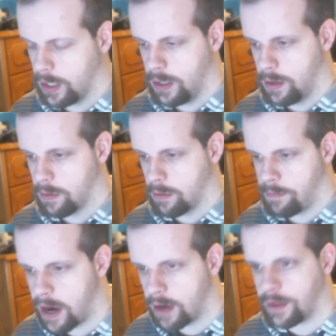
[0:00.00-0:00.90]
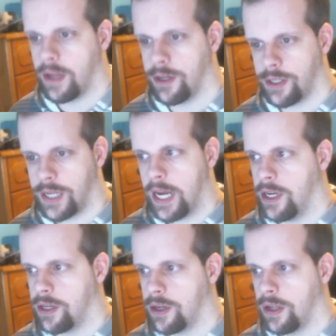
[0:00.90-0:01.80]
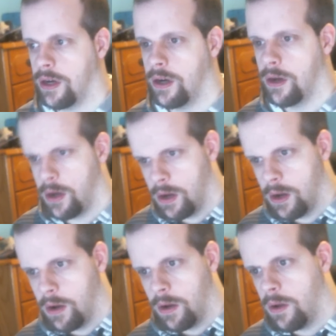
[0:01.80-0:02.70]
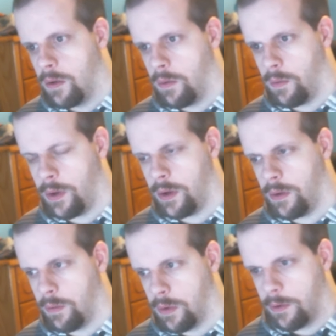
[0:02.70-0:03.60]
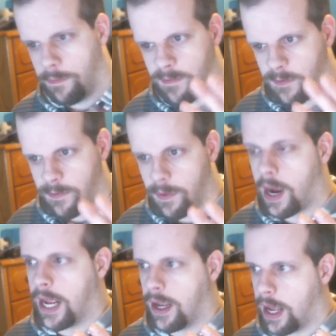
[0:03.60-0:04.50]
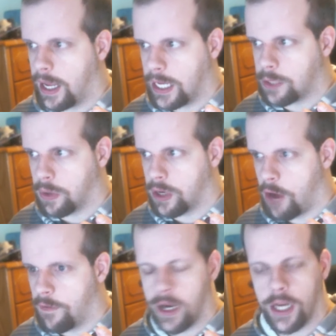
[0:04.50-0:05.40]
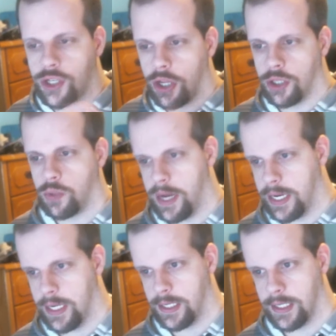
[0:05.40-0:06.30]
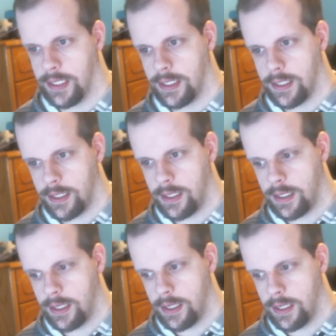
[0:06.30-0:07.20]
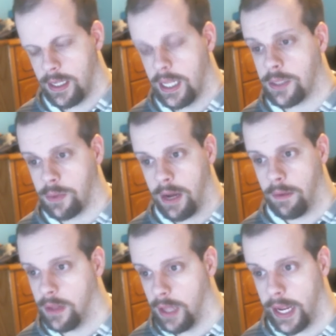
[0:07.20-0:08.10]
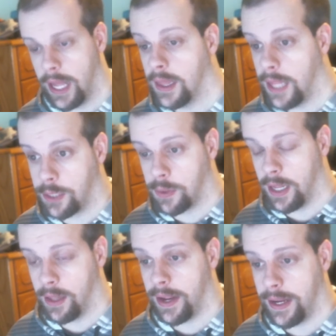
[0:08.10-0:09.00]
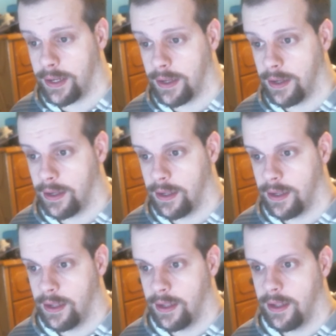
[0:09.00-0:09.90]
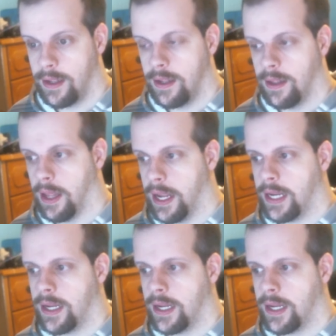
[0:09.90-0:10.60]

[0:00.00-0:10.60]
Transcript: we're barely understanding each other. We we're I, I guess we're covering each other's weaknesses. And that's what I would like. Uh, that's what I like. Like